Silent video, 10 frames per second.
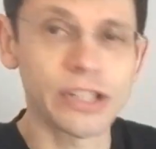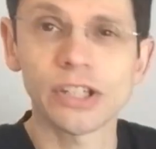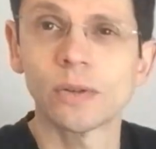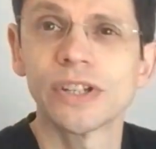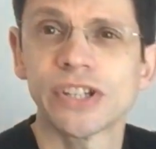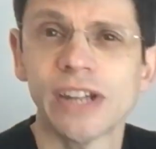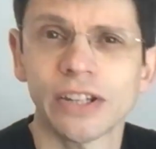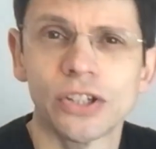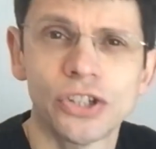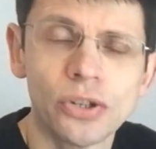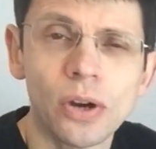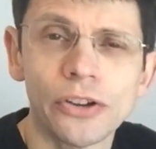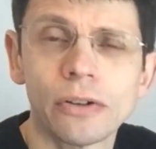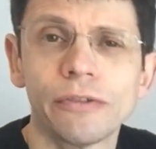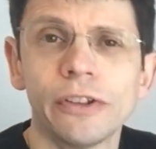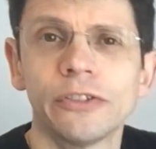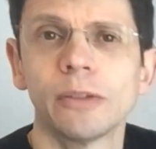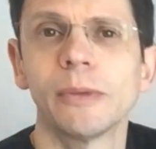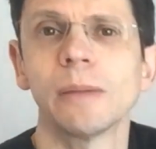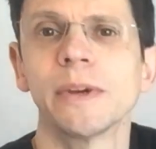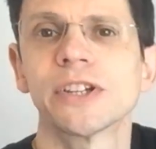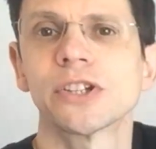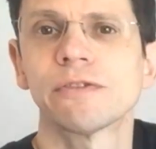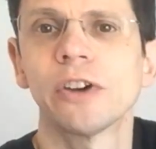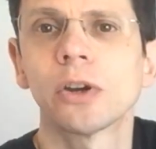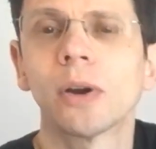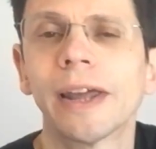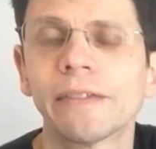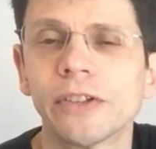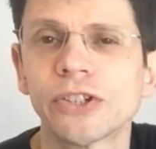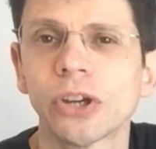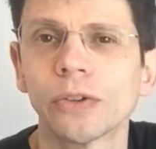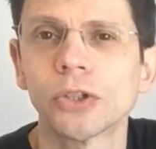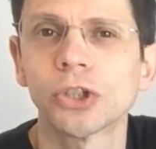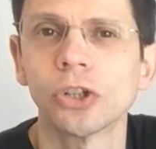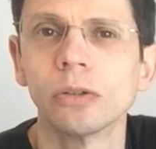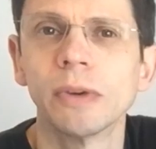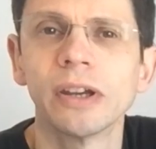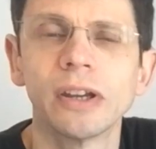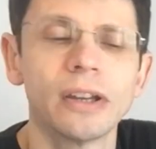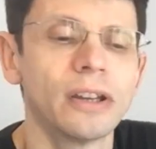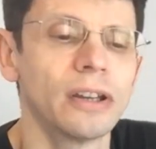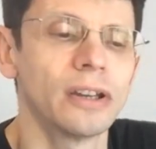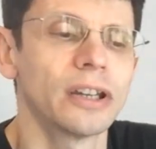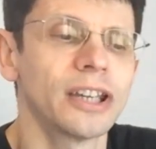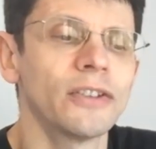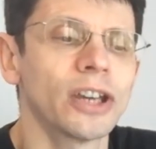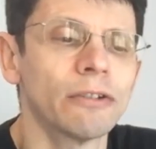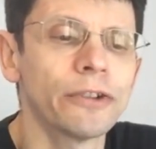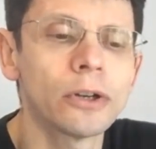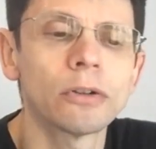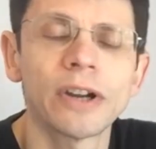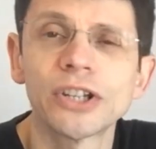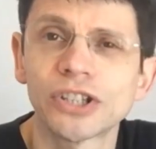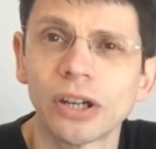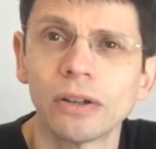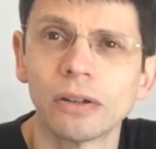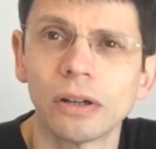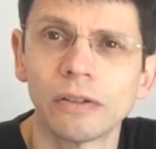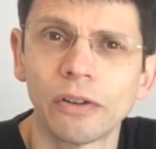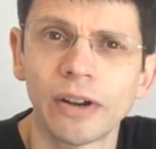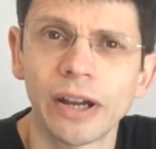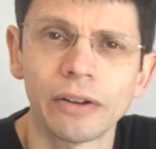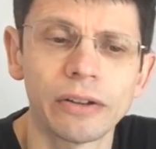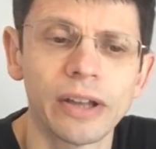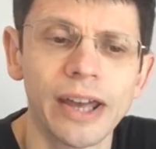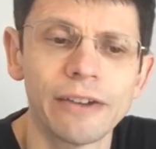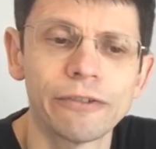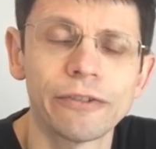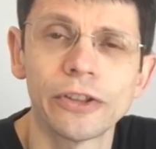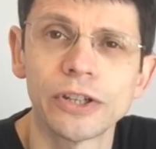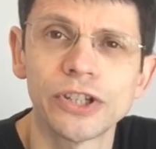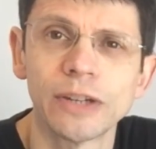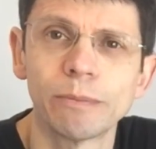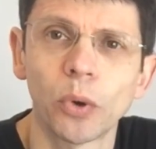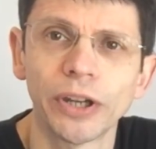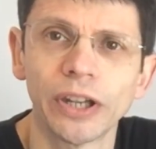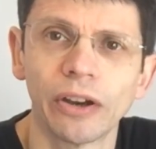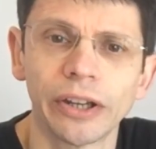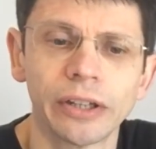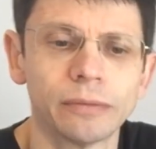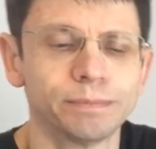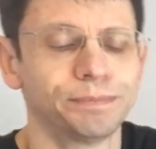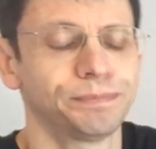squeezes an extra 250mm of focal length inside the tube, giving it a focal ratio of around f13.9.